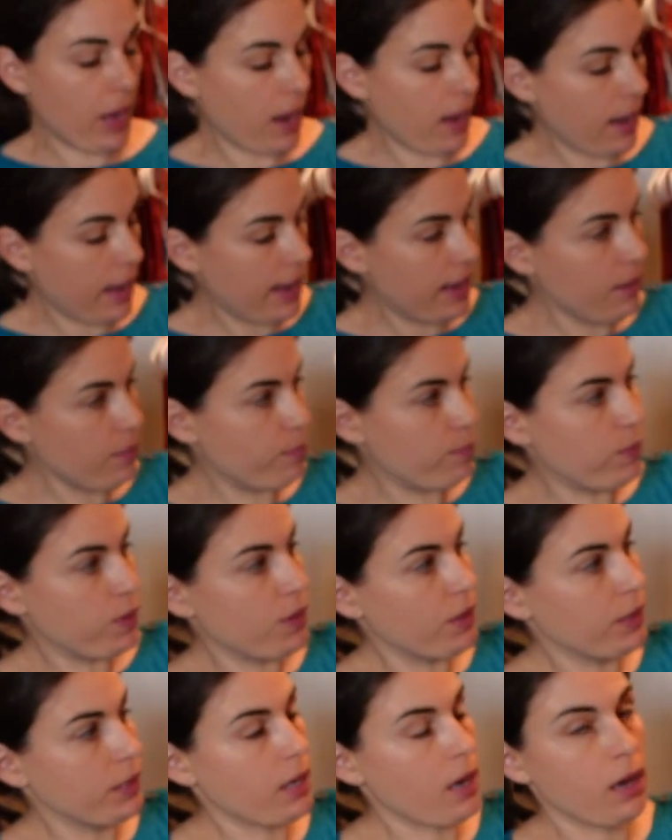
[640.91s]
I
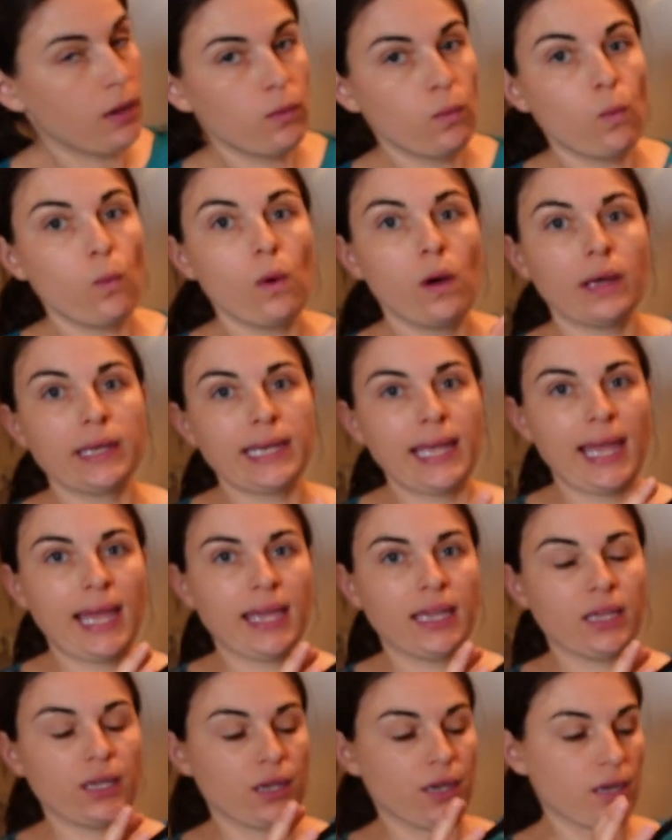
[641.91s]
put on one
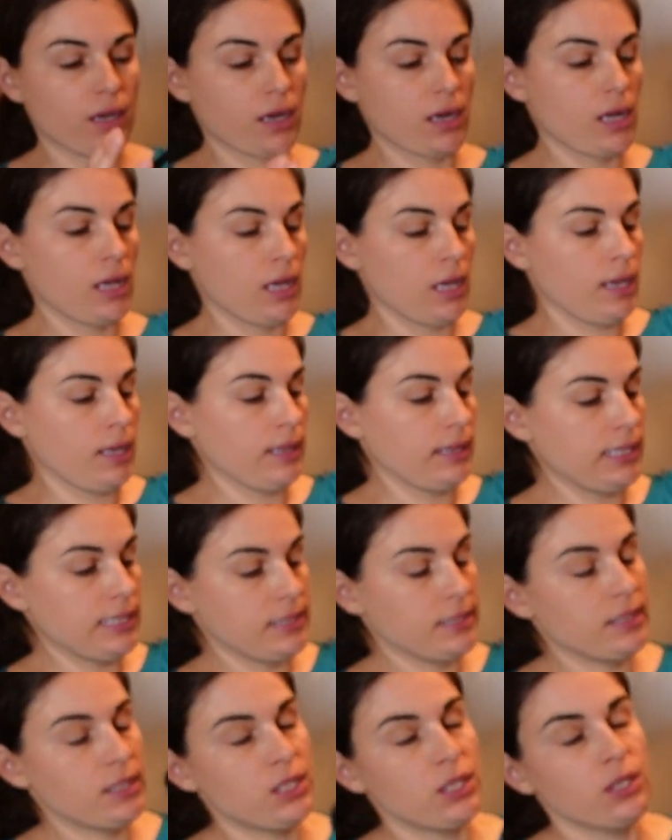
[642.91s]
hanger
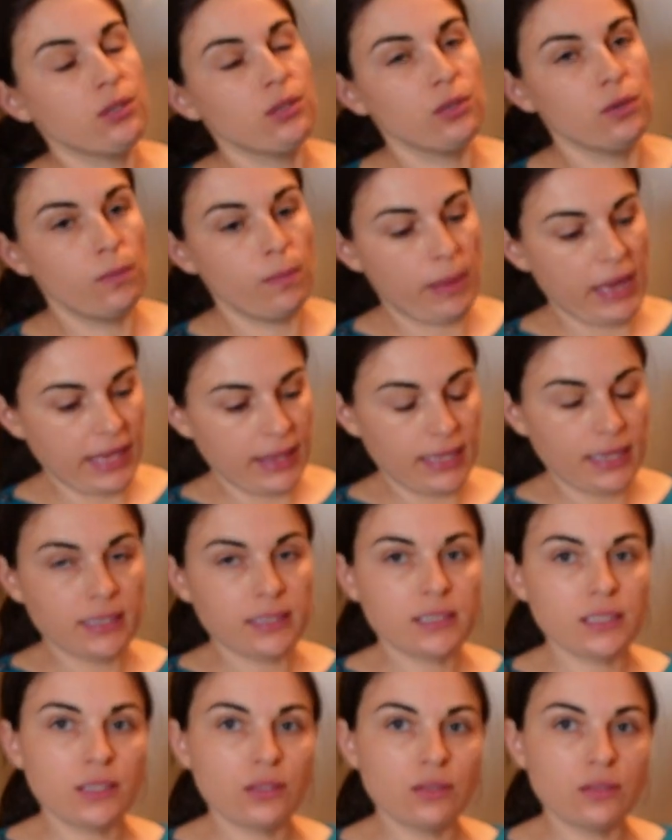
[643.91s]
these two bathing
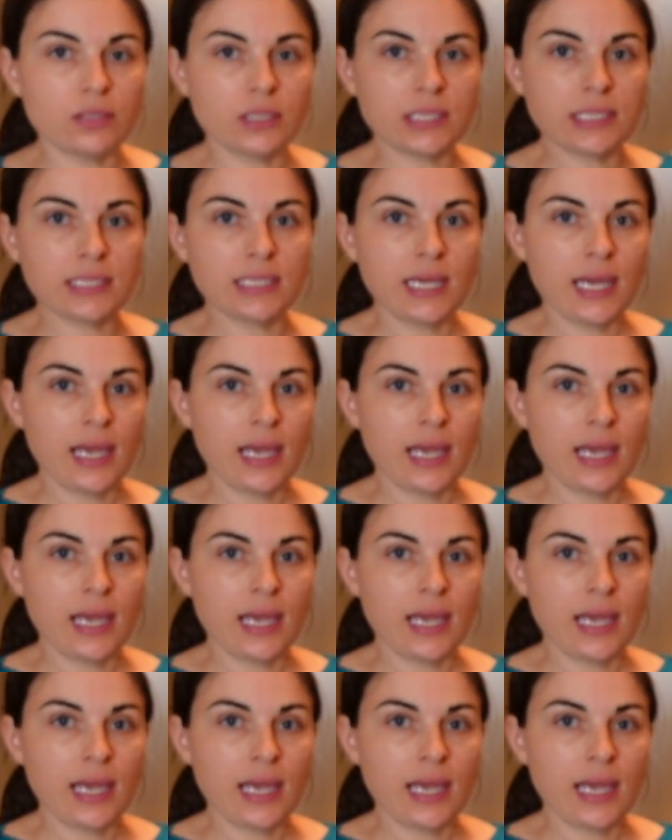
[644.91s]
suits,